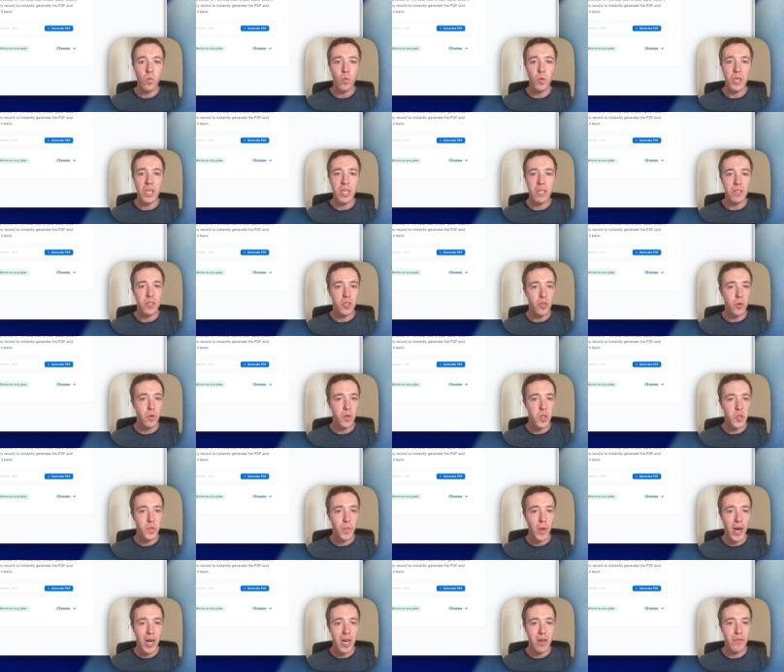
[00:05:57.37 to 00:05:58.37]
We can do it as
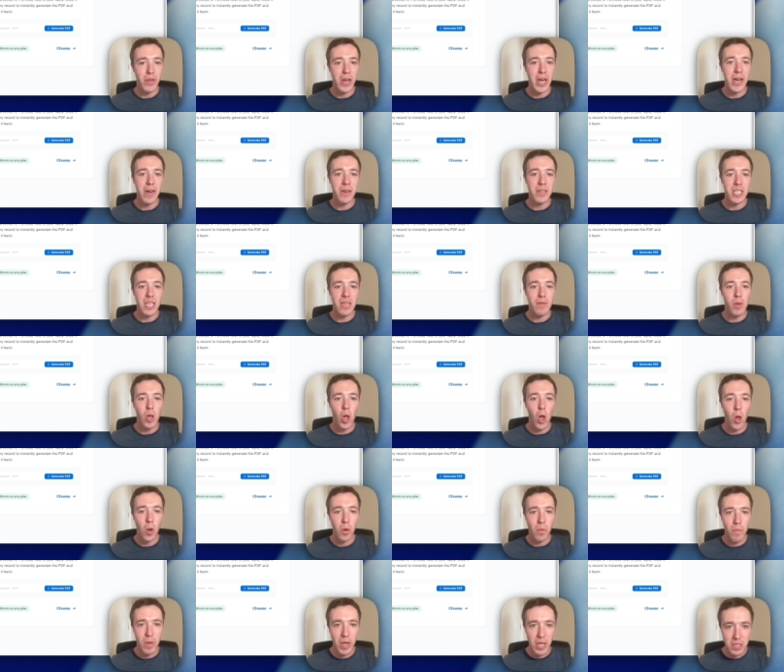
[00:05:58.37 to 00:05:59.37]
part of an Airtable
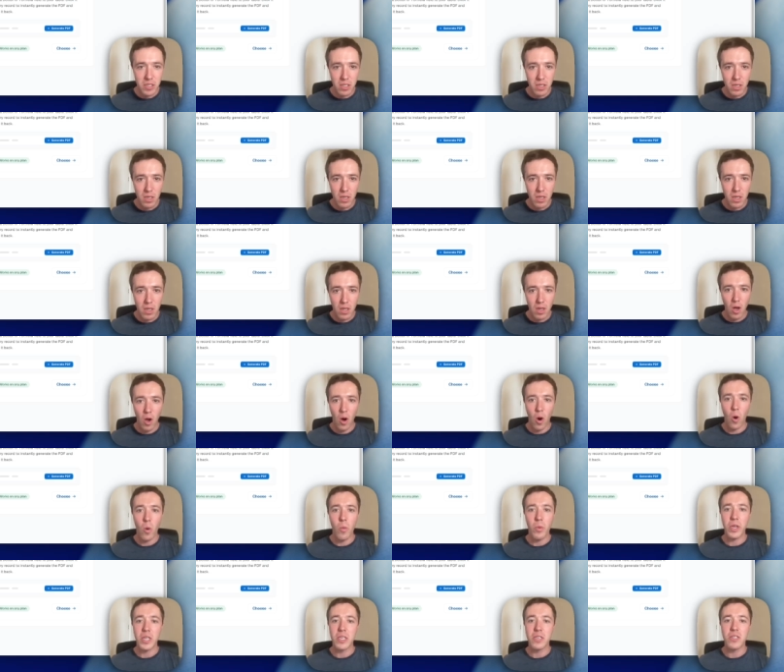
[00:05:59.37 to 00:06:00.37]
automation, or
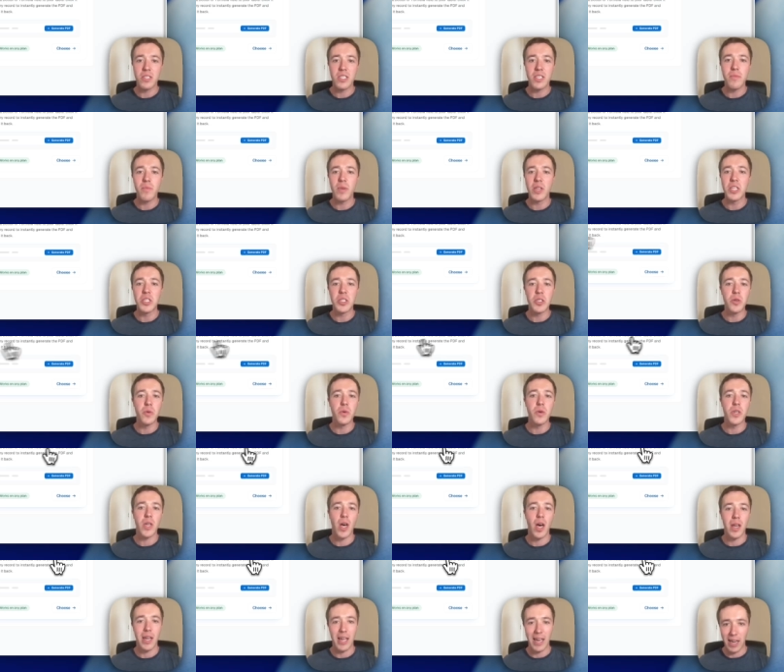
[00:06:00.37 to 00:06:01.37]
we can just simply do it
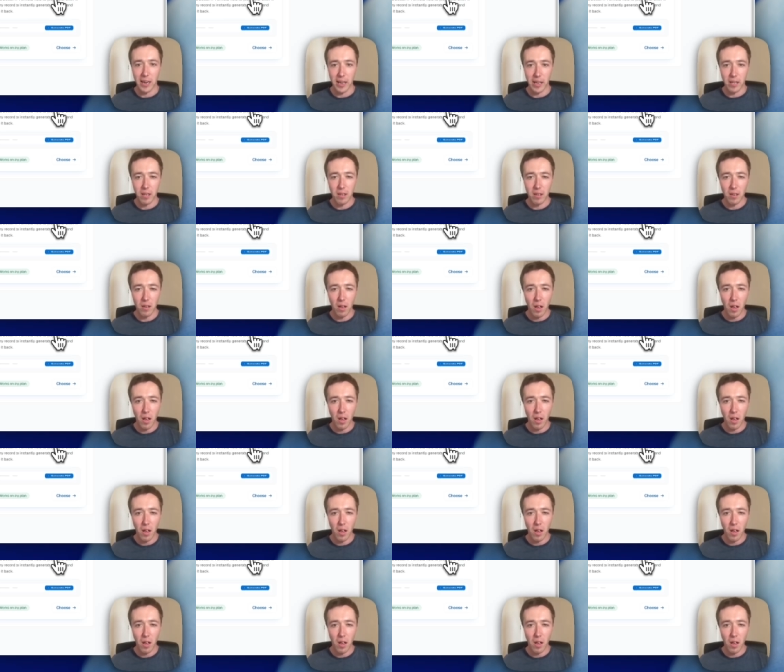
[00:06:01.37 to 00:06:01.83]
on a click.